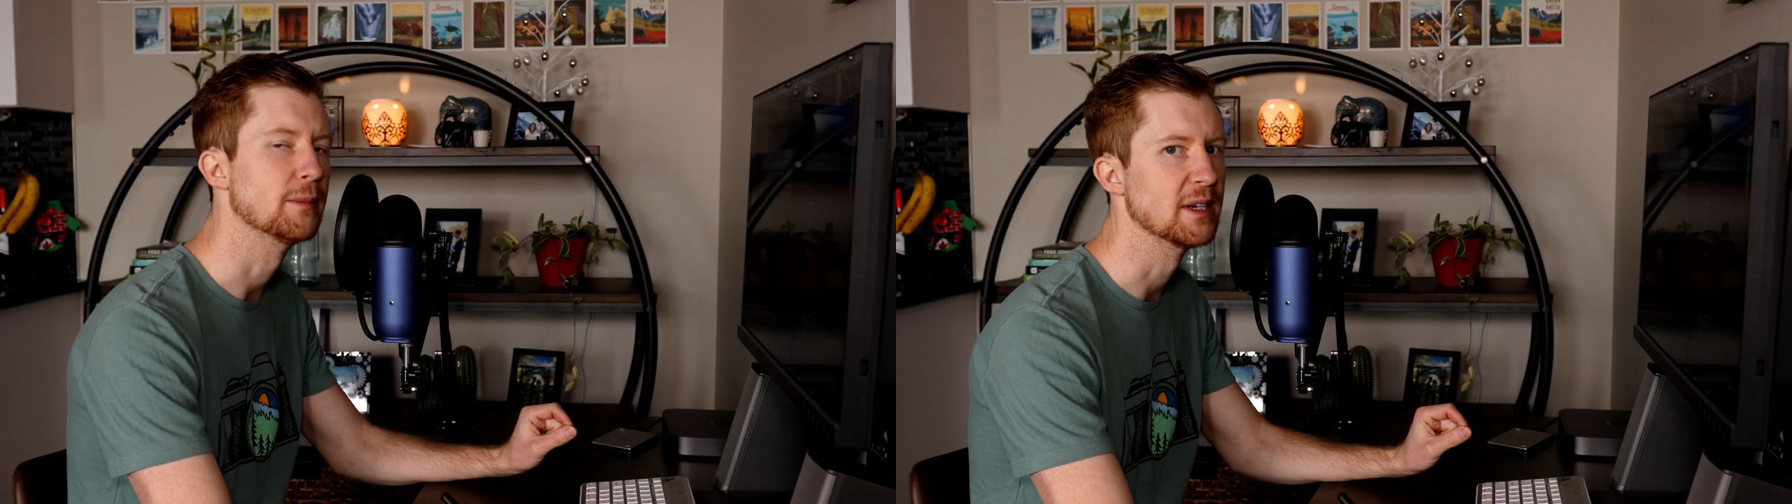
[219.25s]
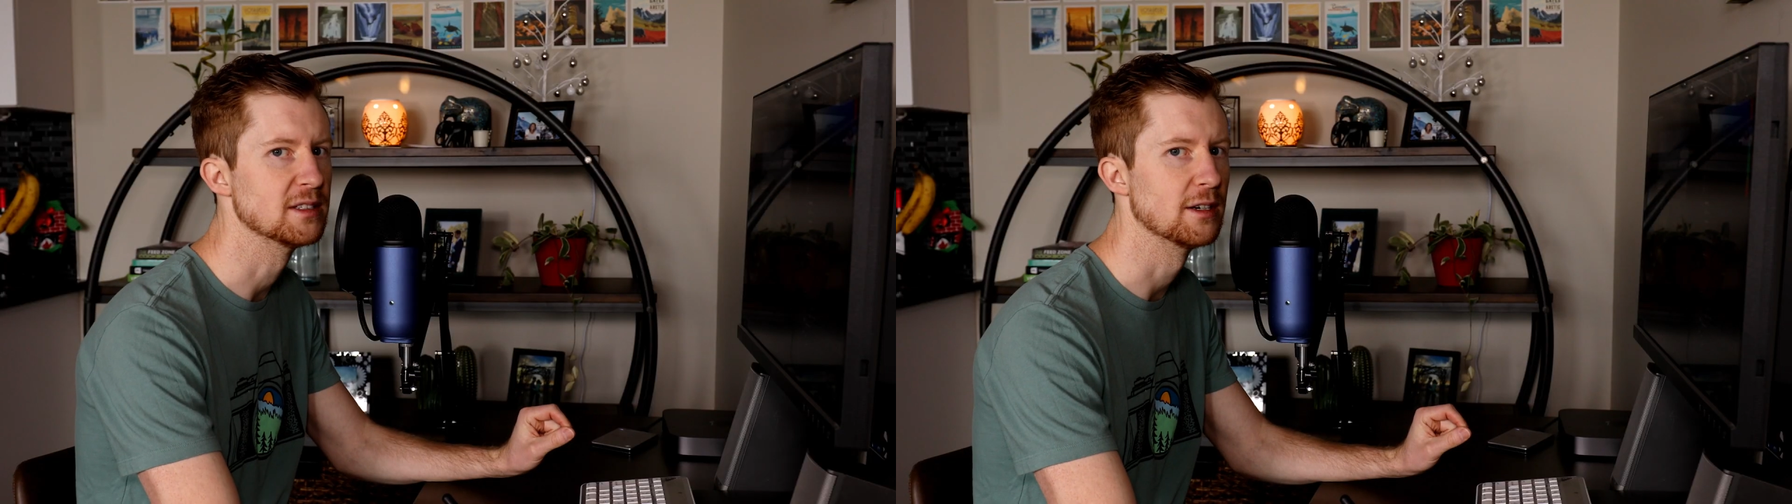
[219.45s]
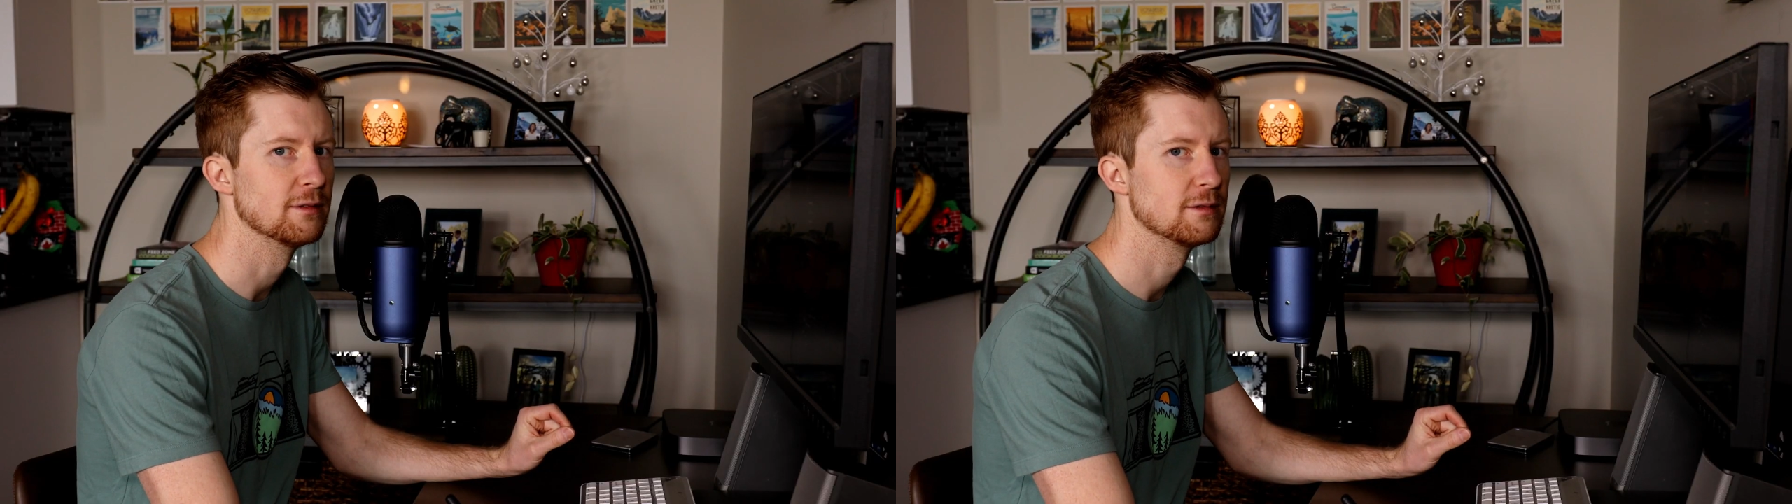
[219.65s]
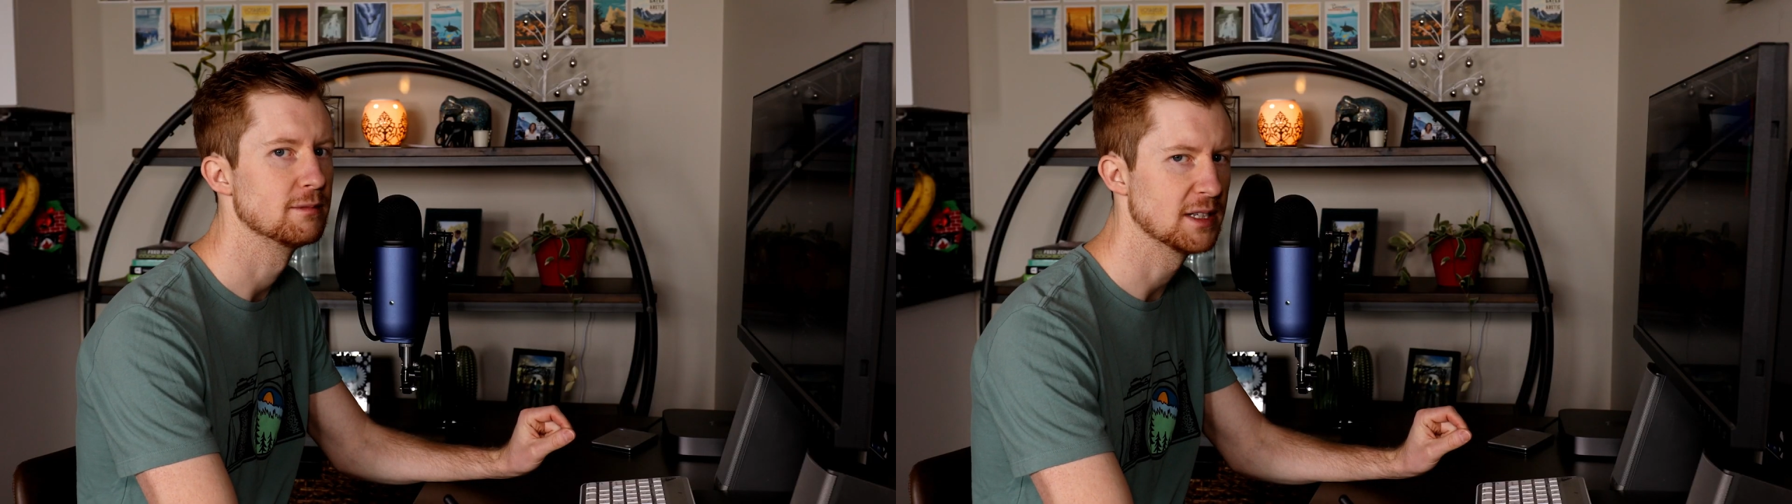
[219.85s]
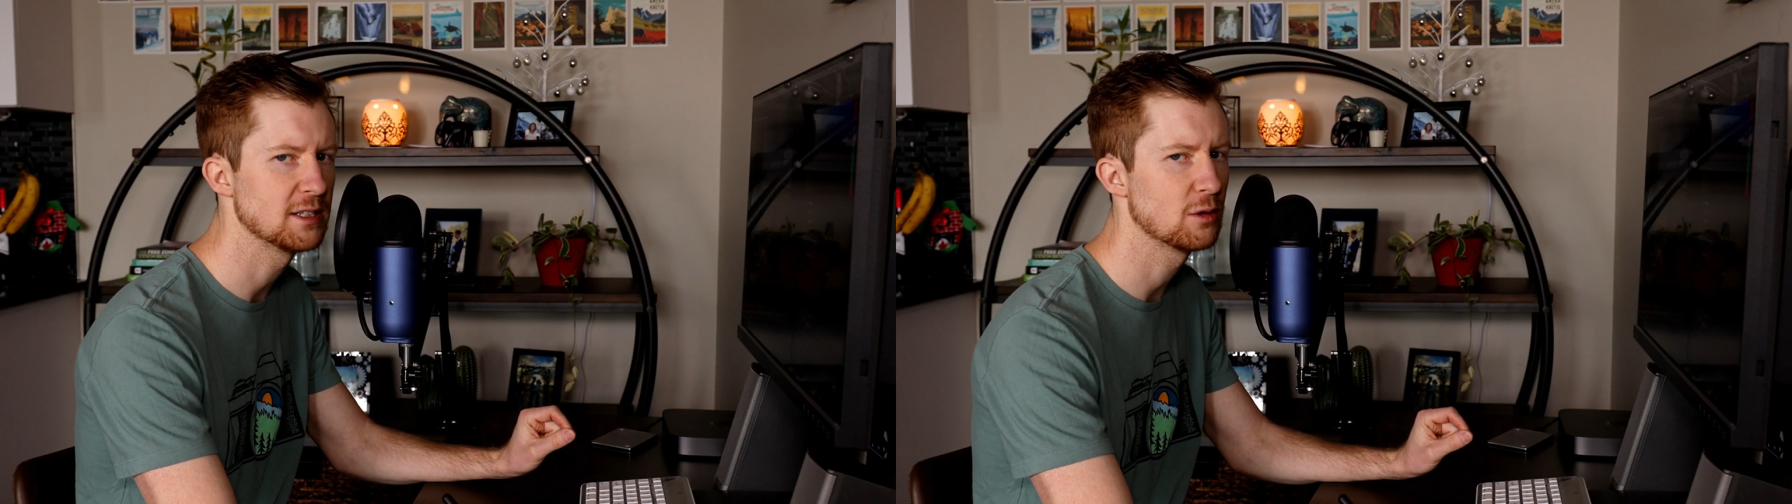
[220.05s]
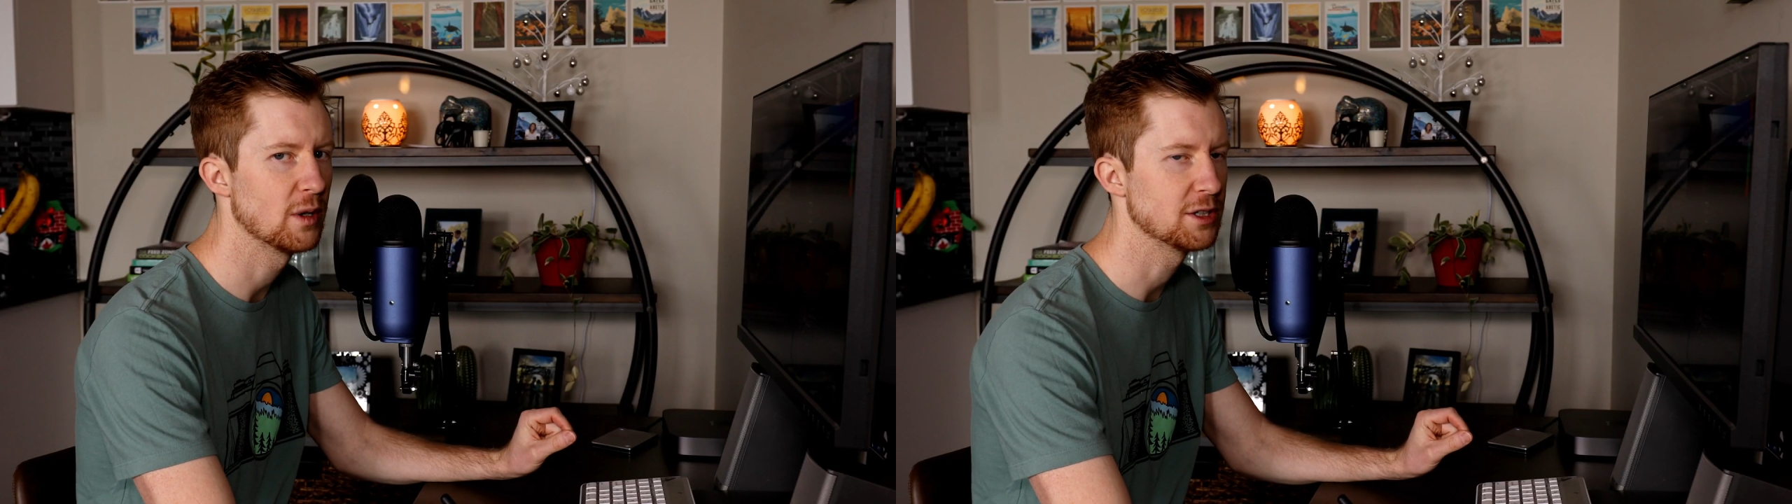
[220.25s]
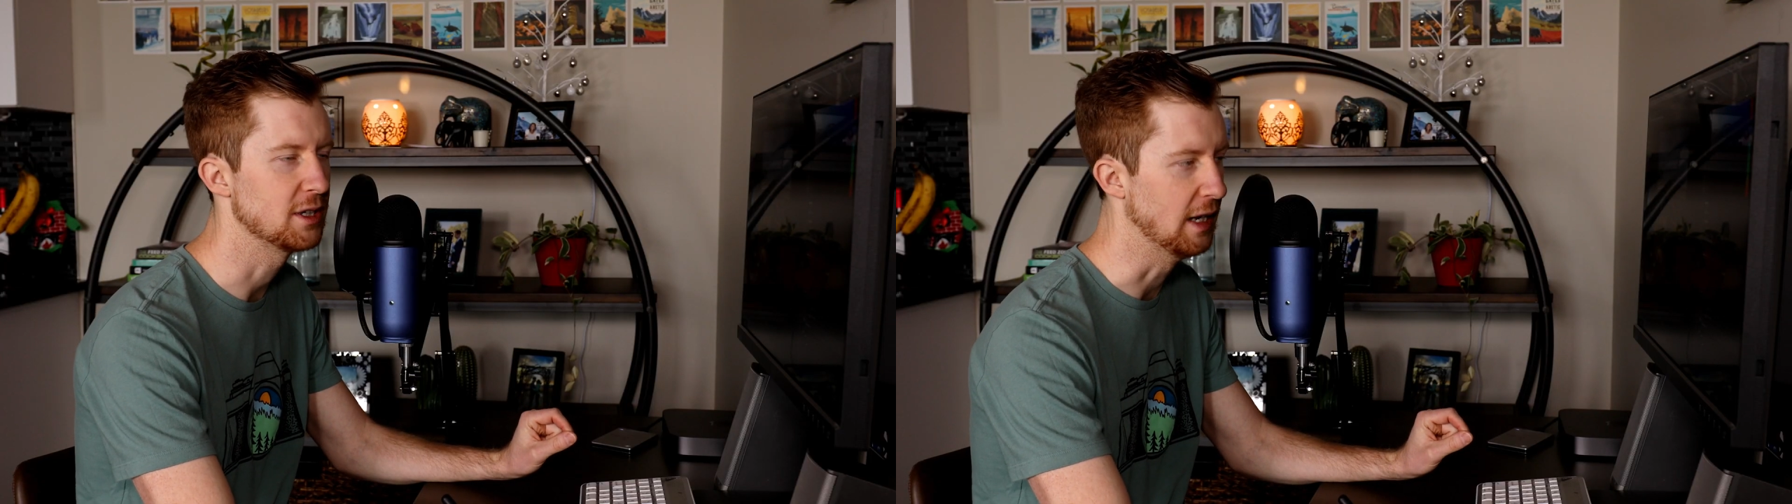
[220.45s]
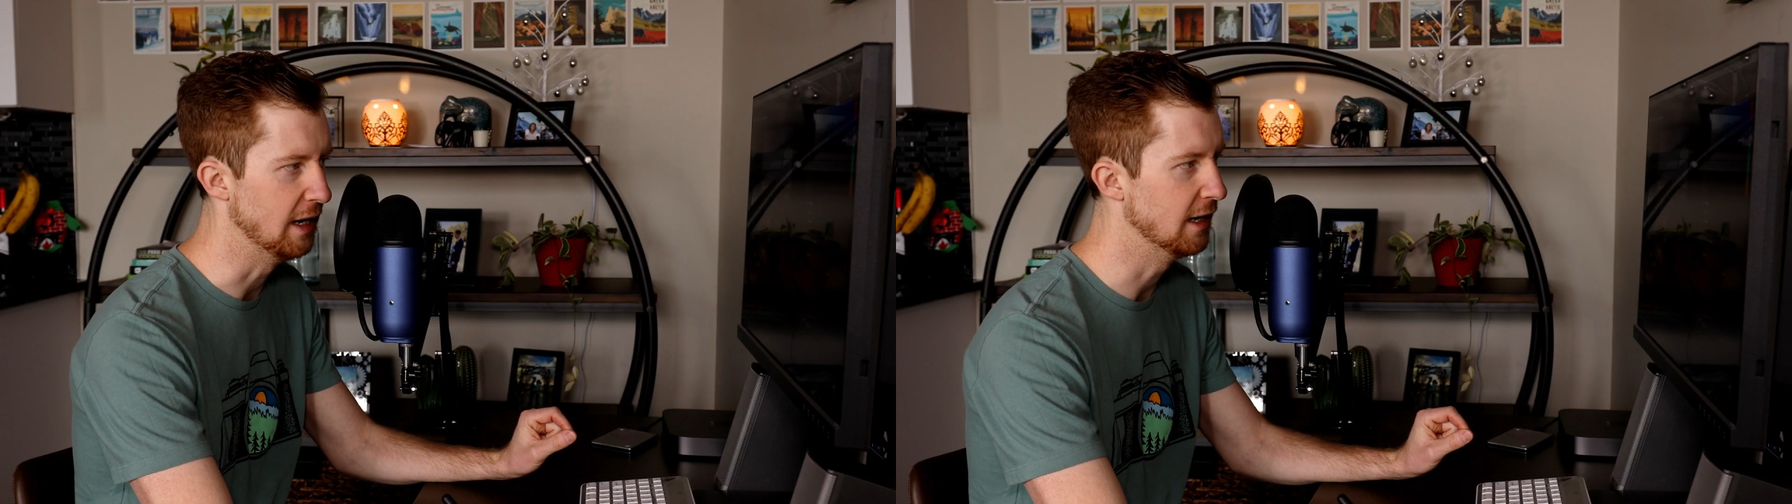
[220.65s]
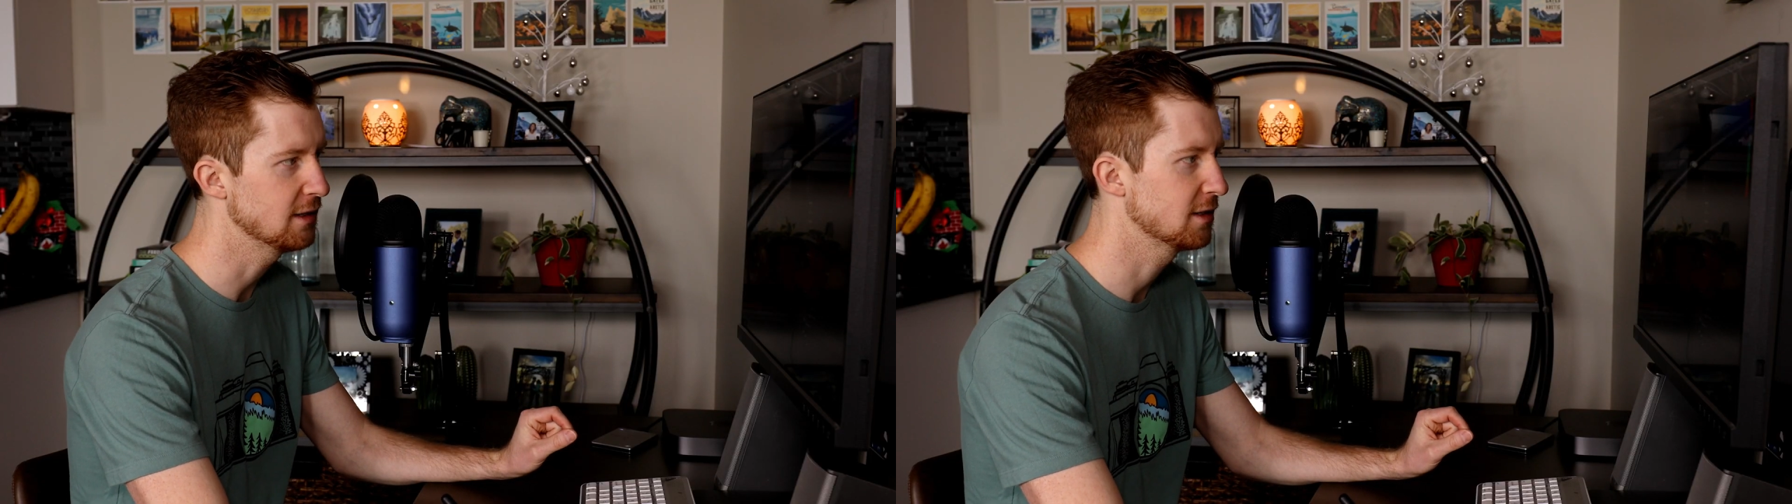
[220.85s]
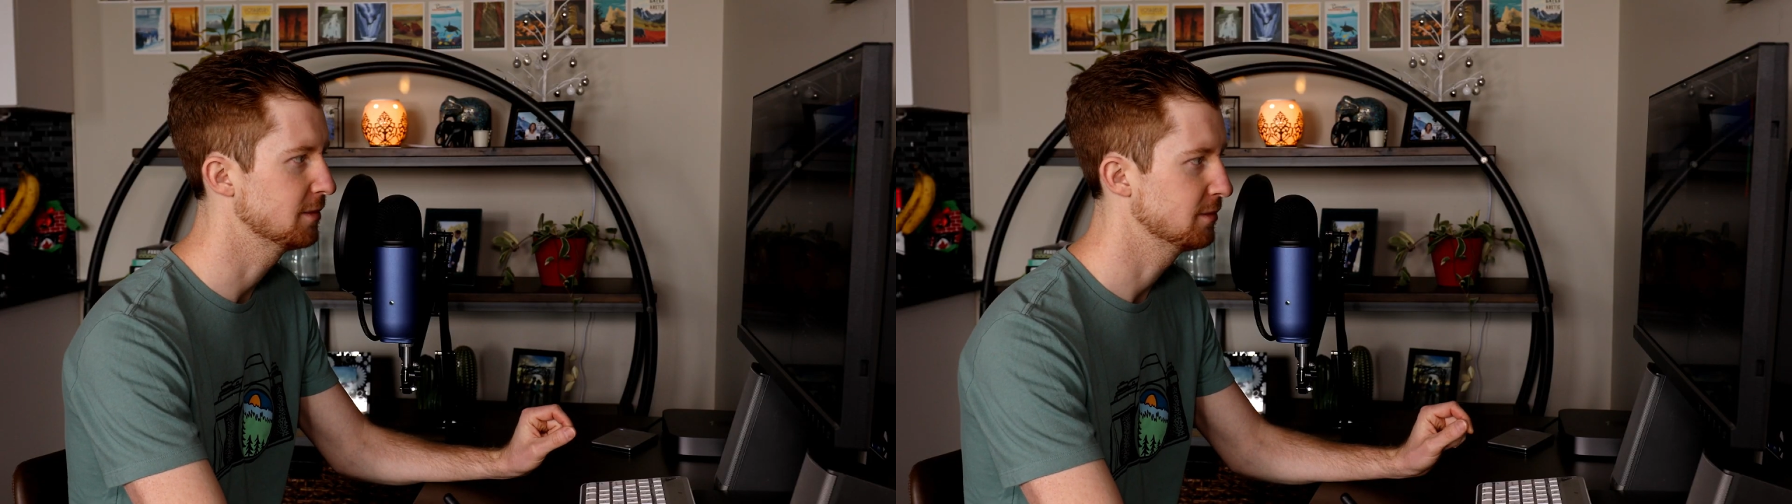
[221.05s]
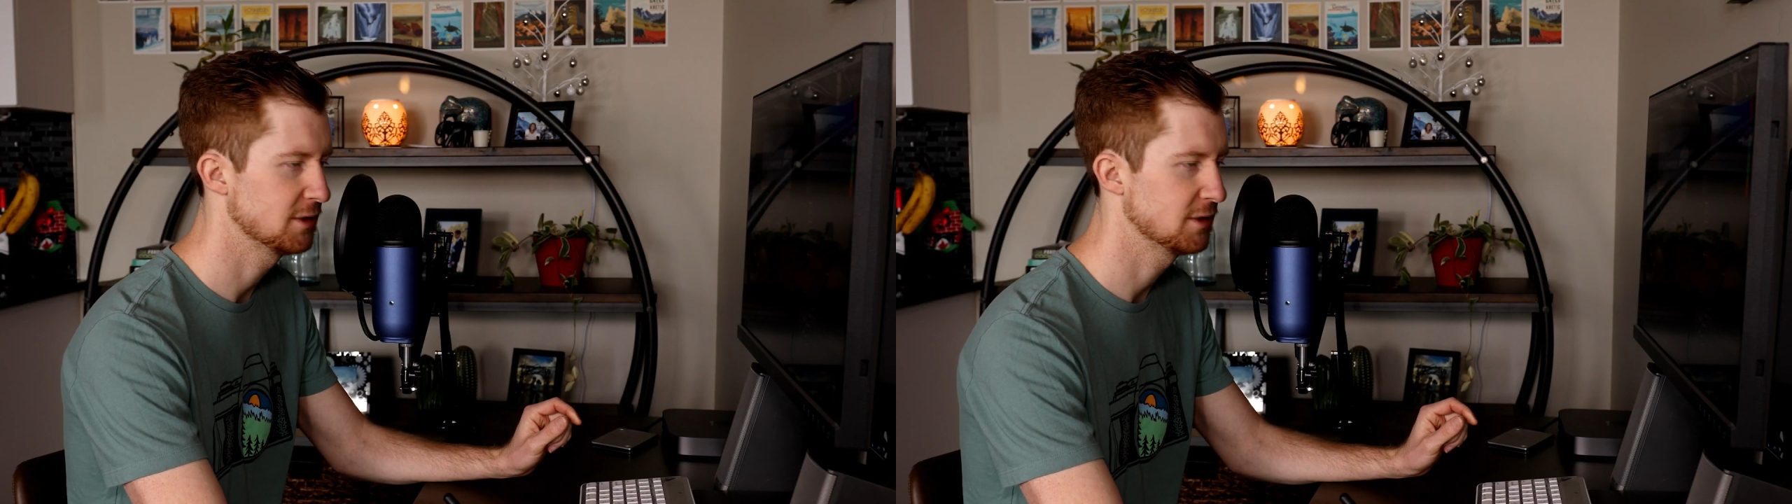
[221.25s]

to myself? That's a question I ask.